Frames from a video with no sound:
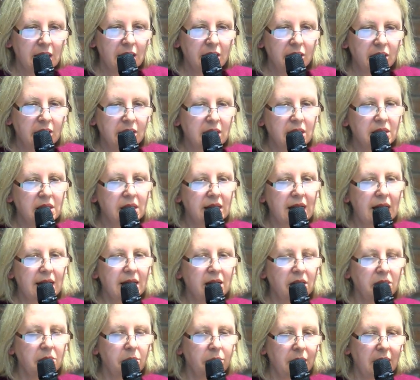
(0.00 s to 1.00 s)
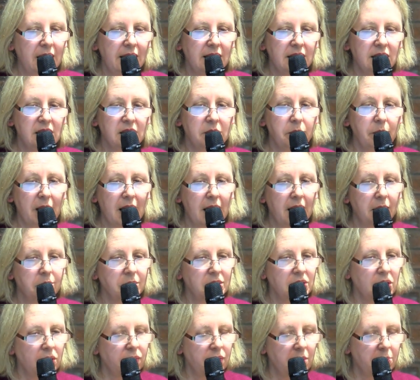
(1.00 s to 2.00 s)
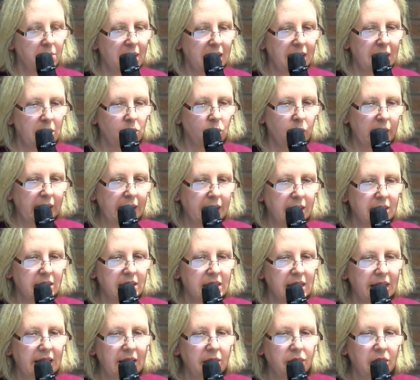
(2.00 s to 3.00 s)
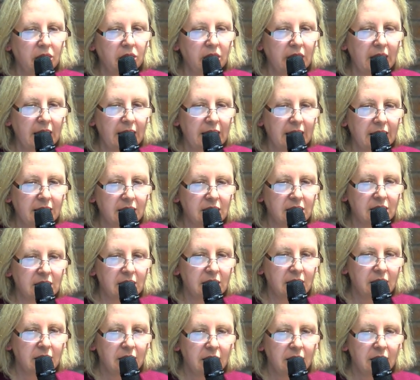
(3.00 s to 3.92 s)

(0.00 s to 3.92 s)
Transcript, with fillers: that has taken place perhaps over many weeks, even years.